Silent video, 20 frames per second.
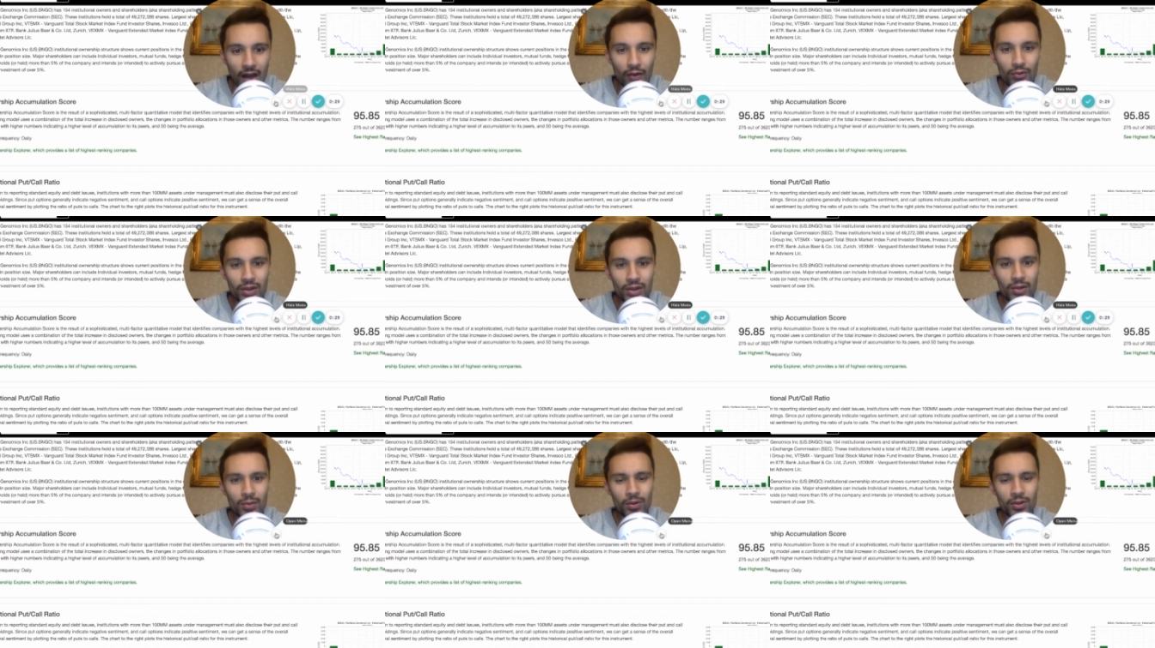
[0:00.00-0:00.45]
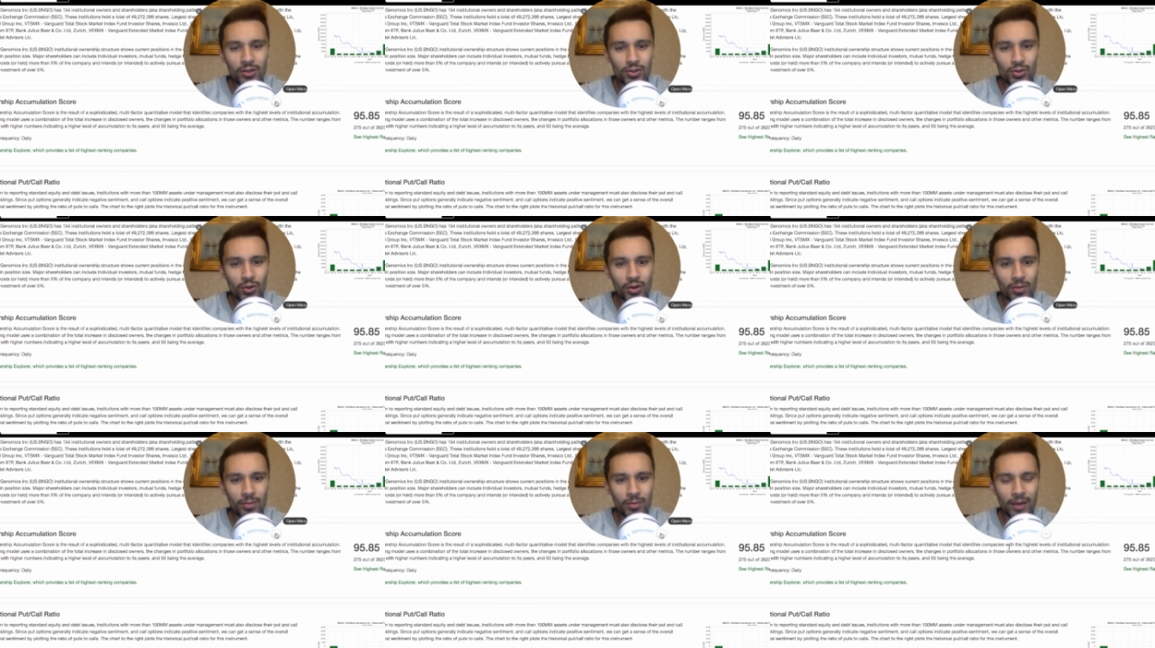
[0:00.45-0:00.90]
I really want to
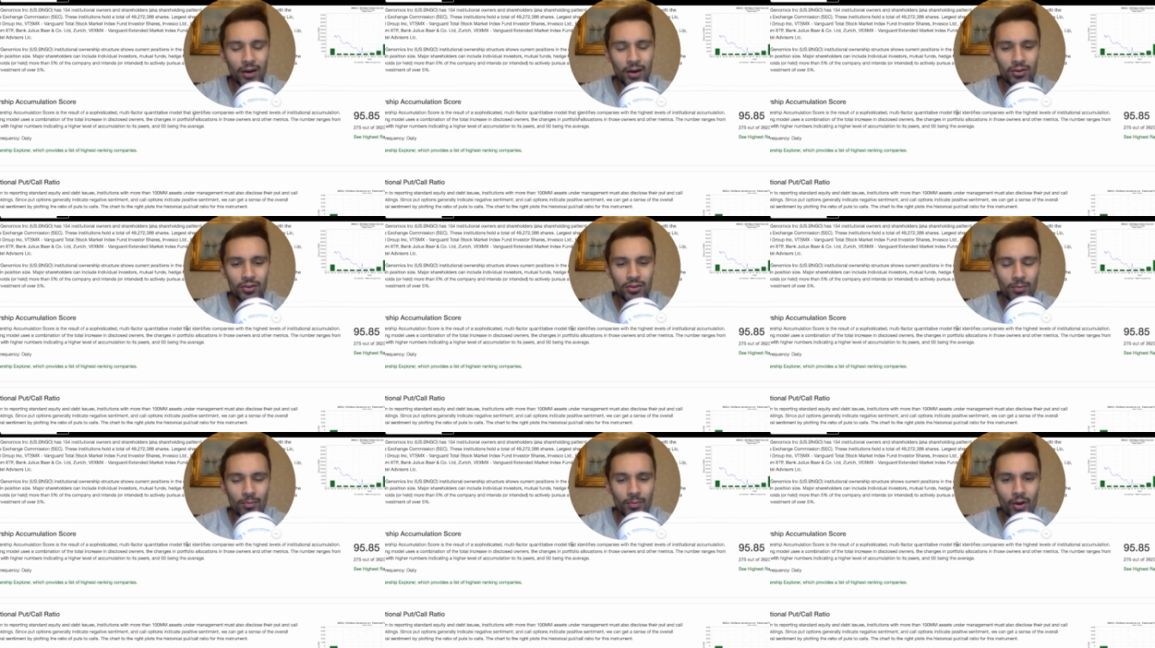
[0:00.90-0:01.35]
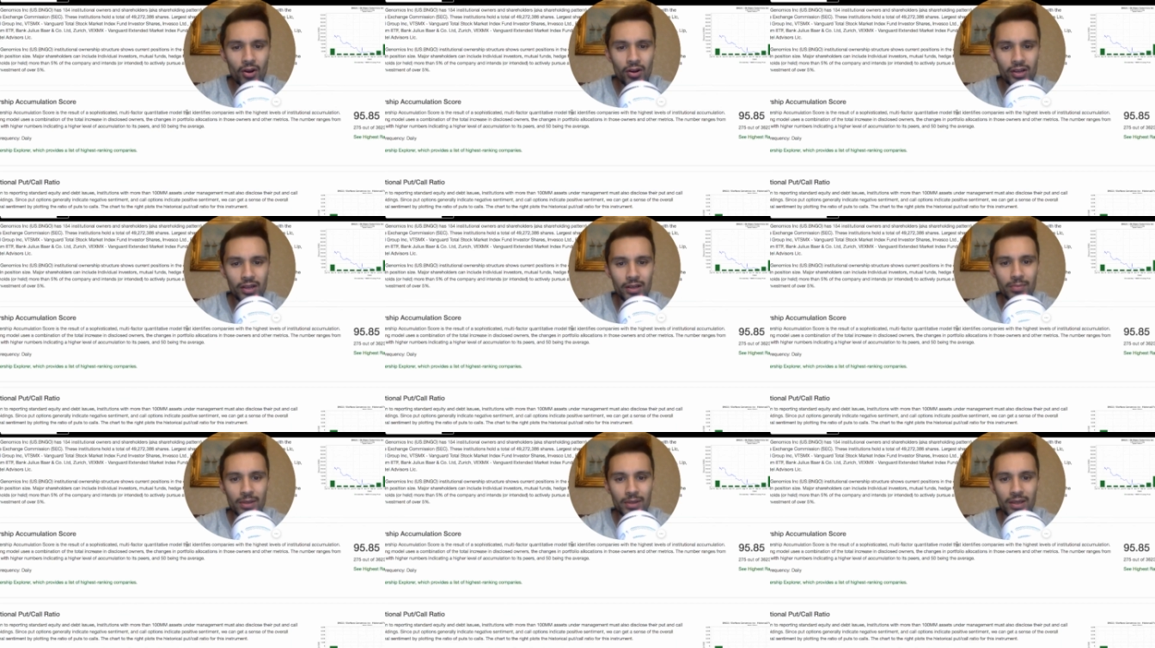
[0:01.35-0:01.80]
talk about the
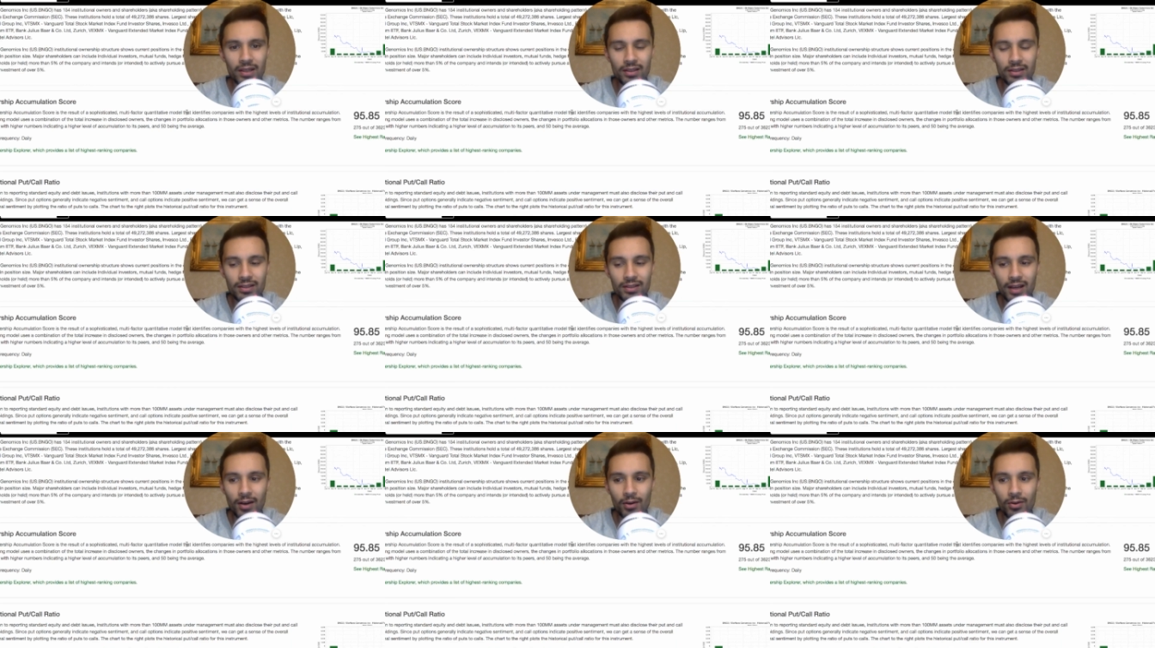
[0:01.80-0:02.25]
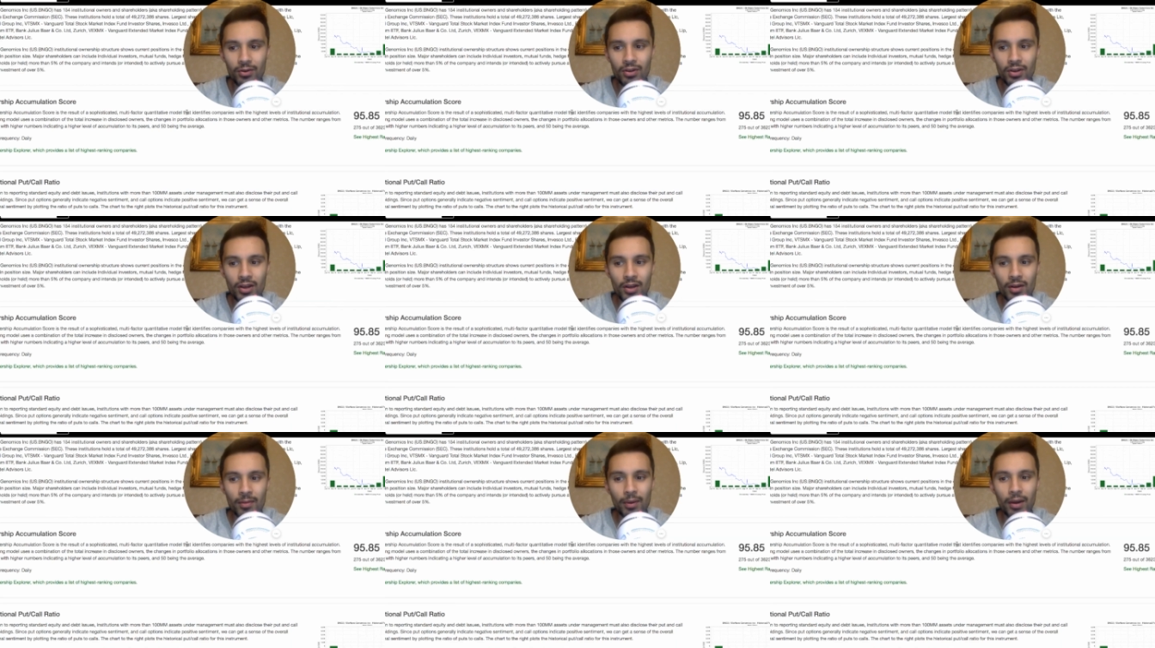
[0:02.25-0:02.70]
market being
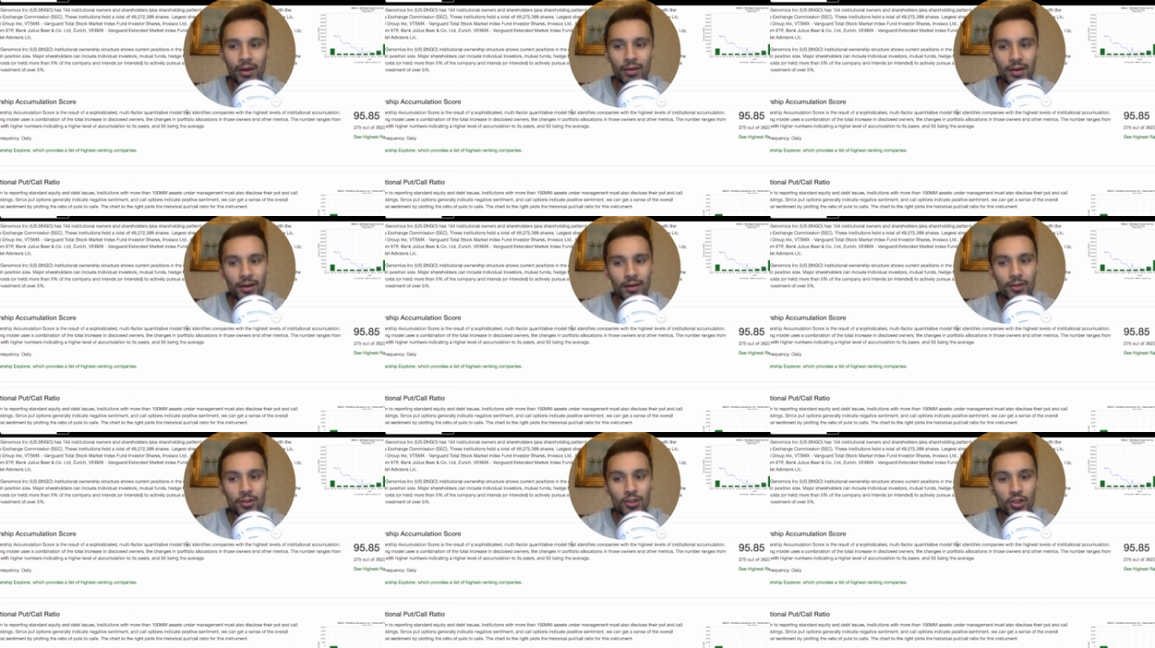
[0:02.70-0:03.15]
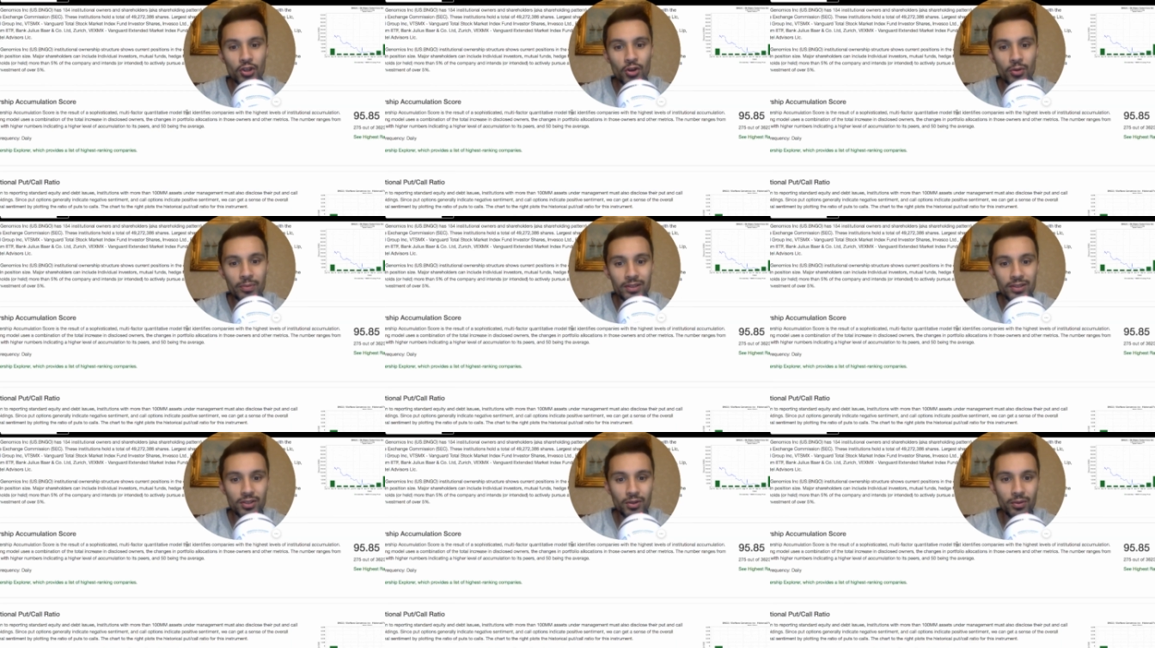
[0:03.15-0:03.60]
down
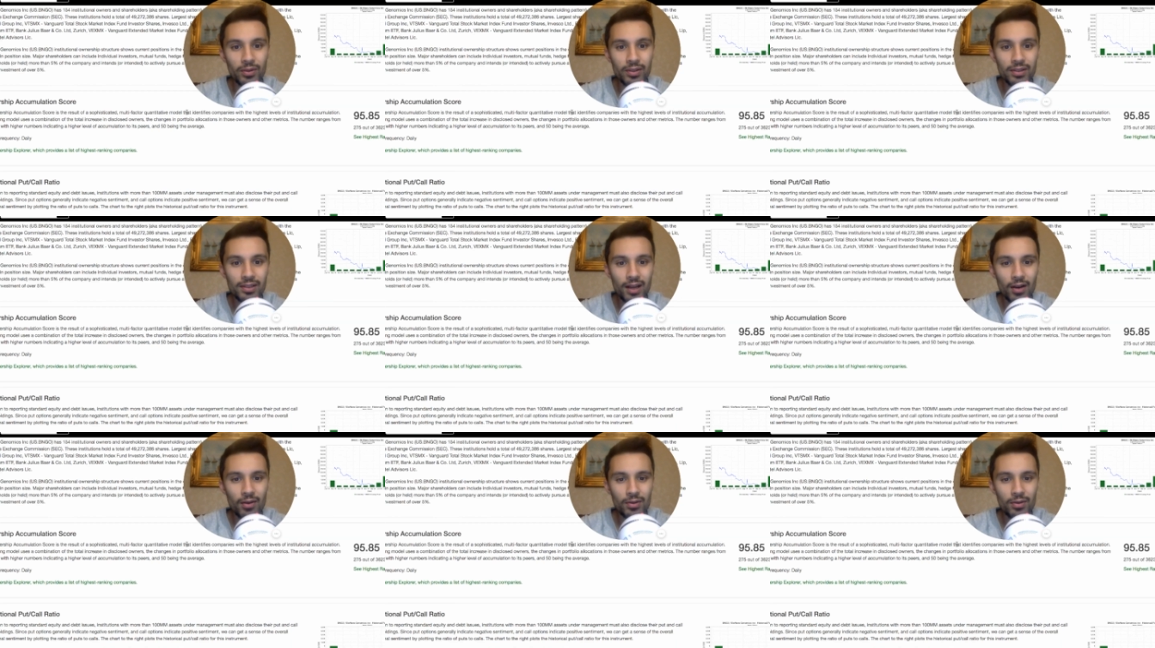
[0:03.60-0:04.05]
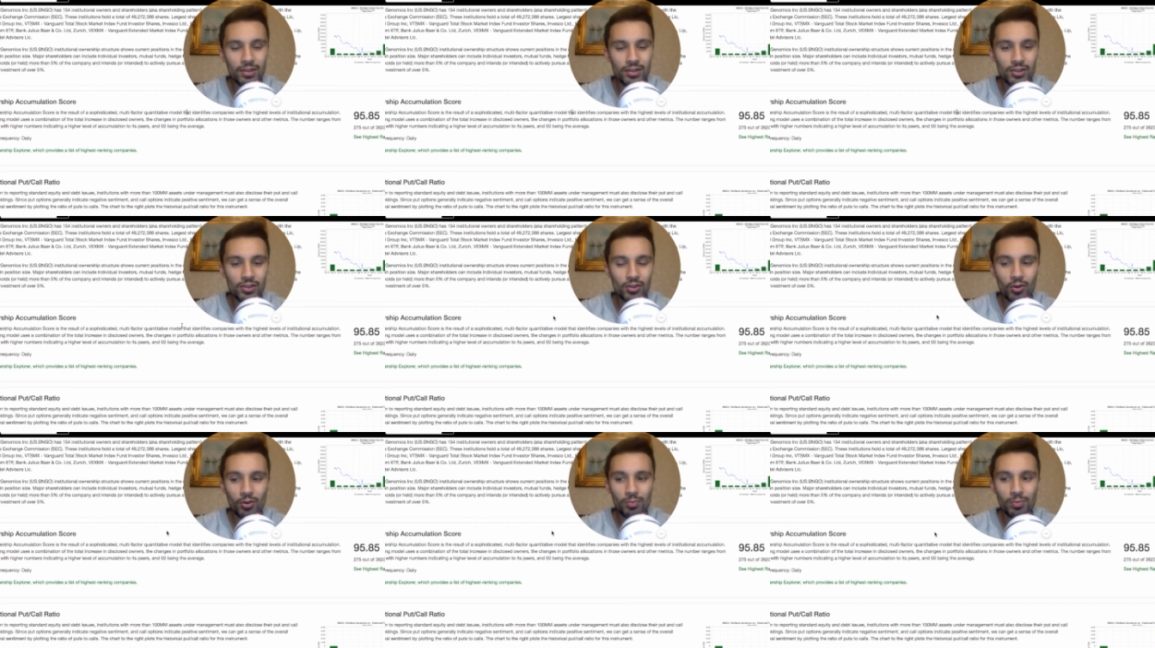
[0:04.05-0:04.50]
nanogenomics going down in
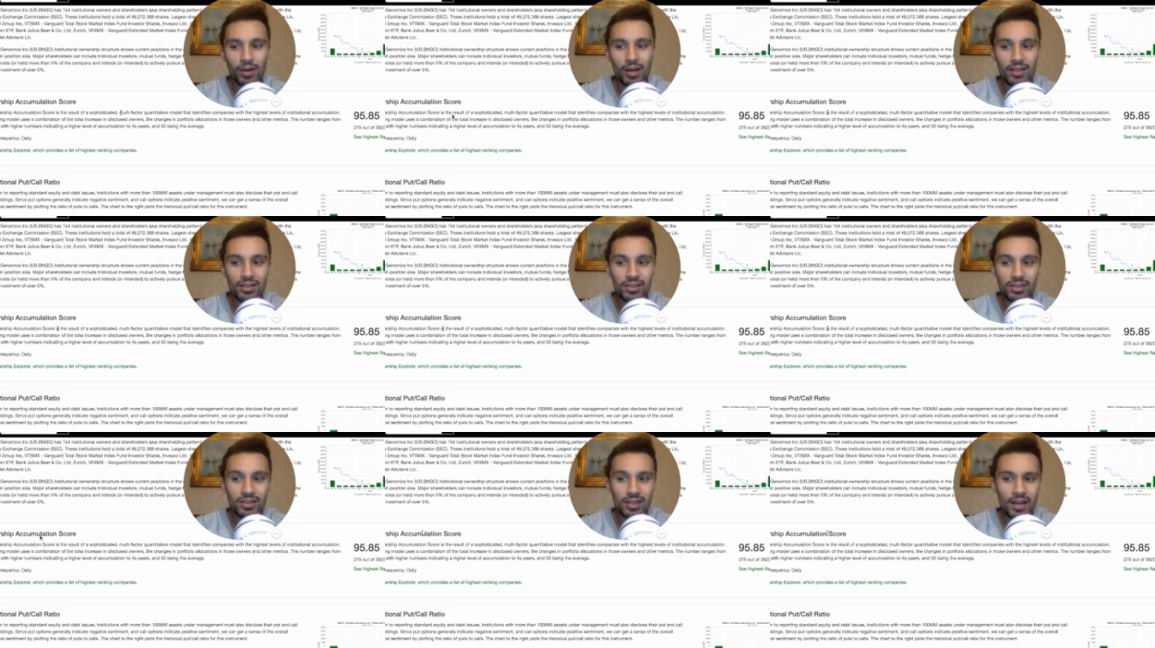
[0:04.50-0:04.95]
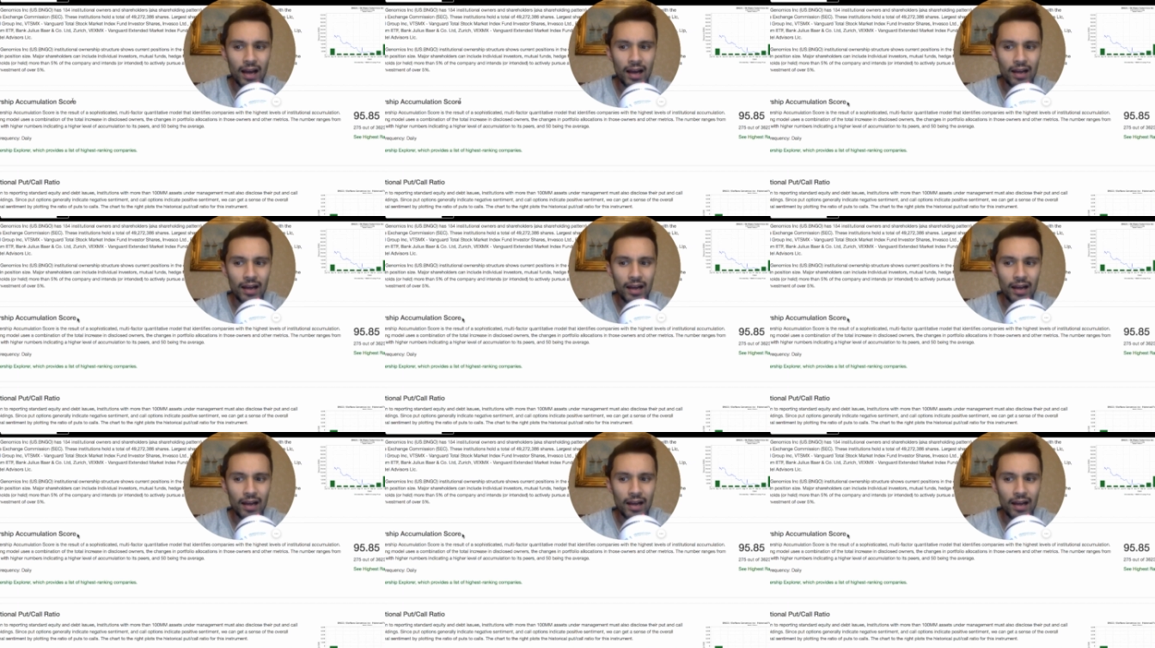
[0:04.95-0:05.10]
stock price,